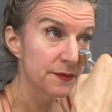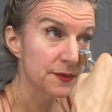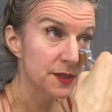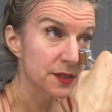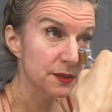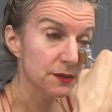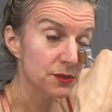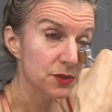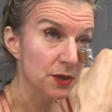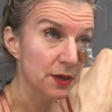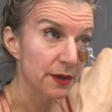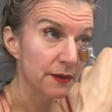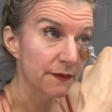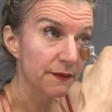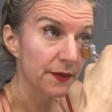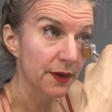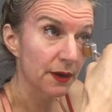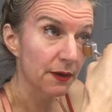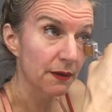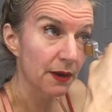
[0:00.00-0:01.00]
I'm still trying to
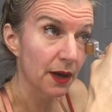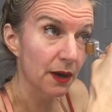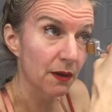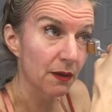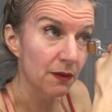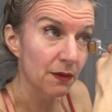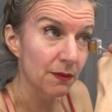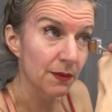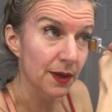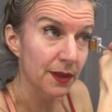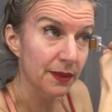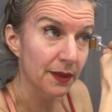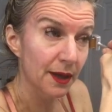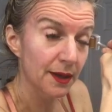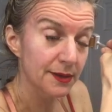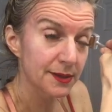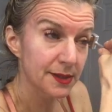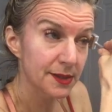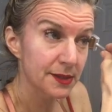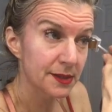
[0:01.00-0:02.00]
figure out what
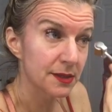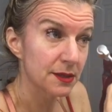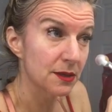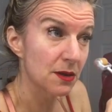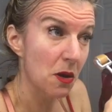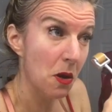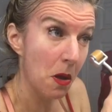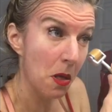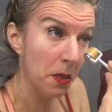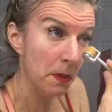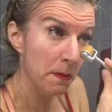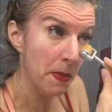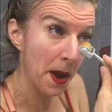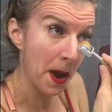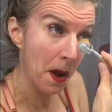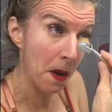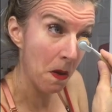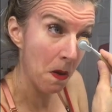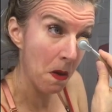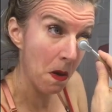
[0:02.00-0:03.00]
that's all
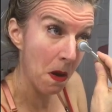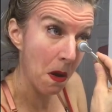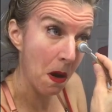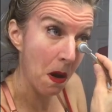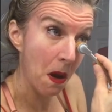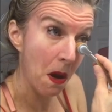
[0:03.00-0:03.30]
about